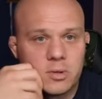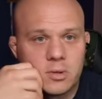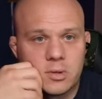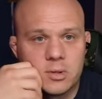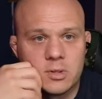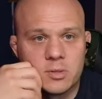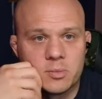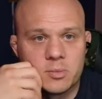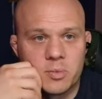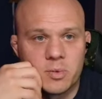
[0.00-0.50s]

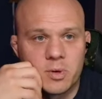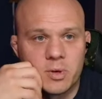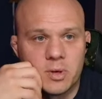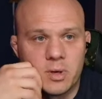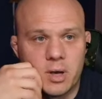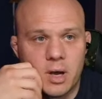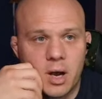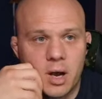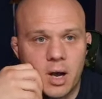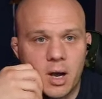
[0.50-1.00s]
and
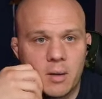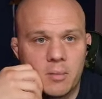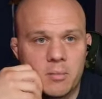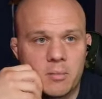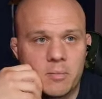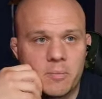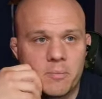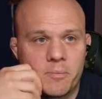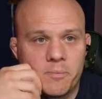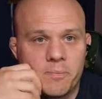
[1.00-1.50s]

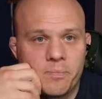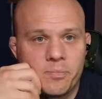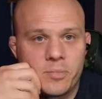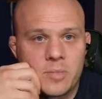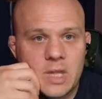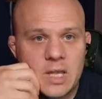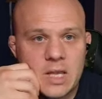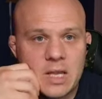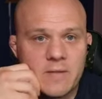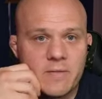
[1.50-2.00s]

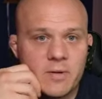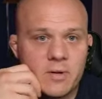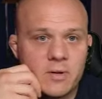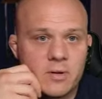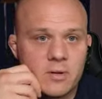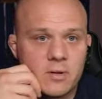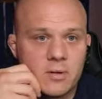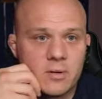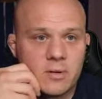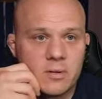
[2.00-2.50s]

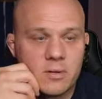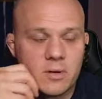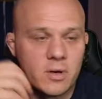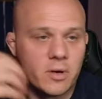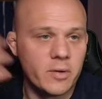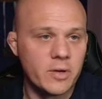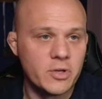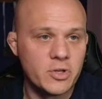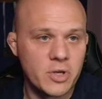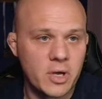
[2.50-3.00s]
even
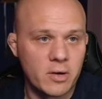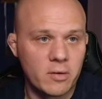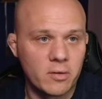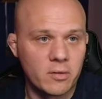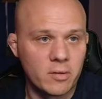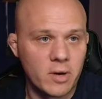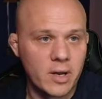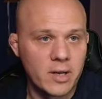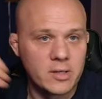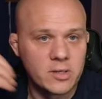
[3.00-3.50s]
in
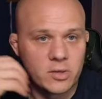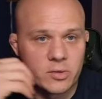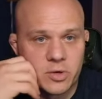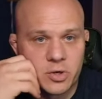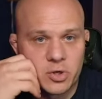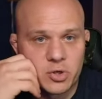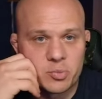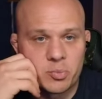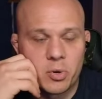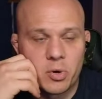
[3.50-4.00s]
general, right? So
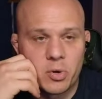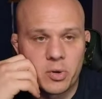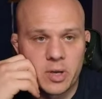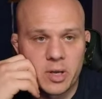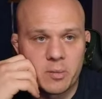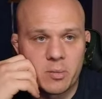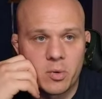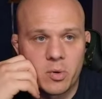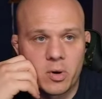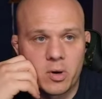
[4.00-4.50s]
you're just pulling
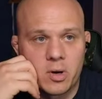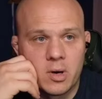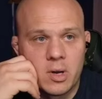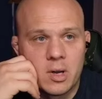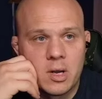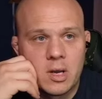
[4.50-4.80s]
in more.